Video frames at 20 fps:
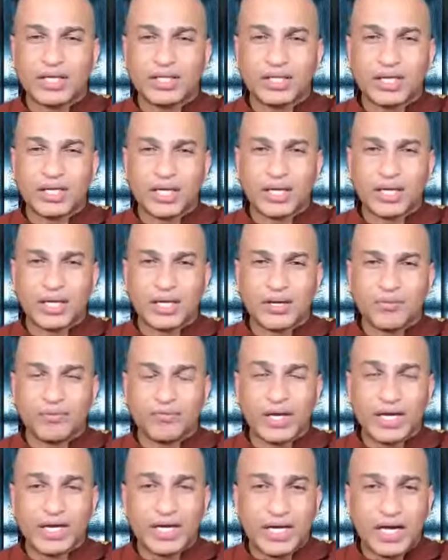the
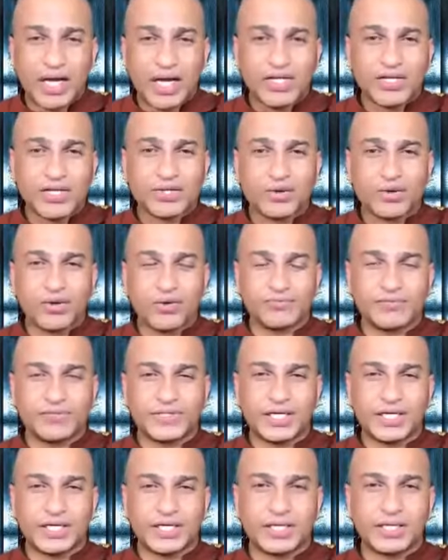very nature of
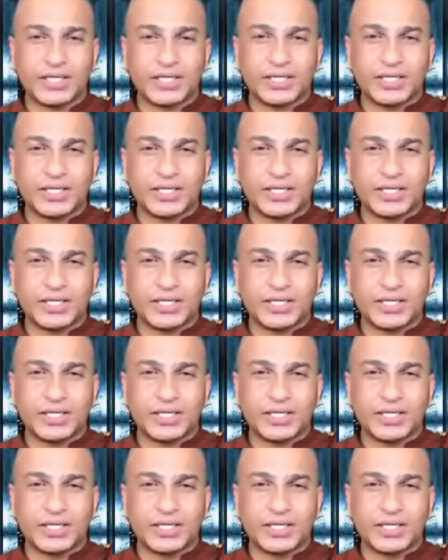the,